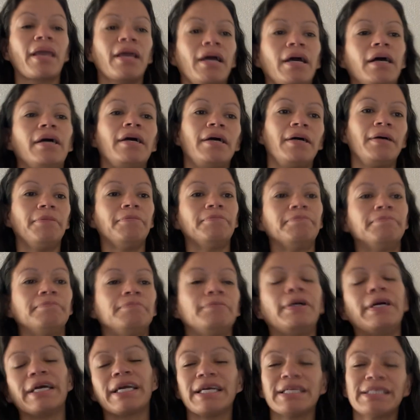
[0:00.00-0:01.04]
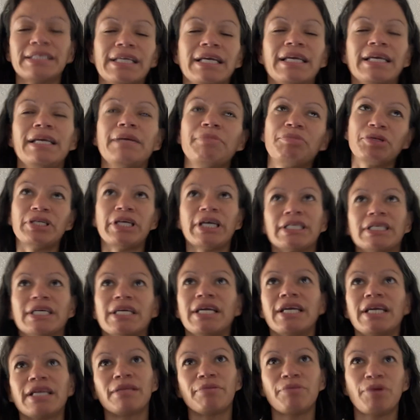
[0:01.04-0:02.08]
well, I guess he protected
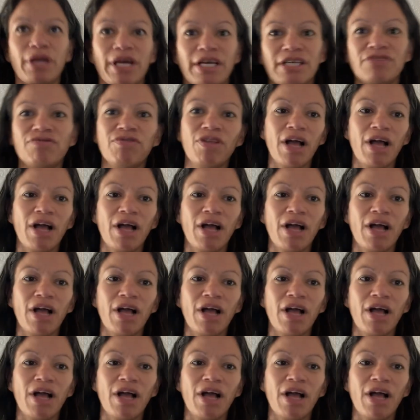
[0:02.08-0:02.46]
King Lamoni's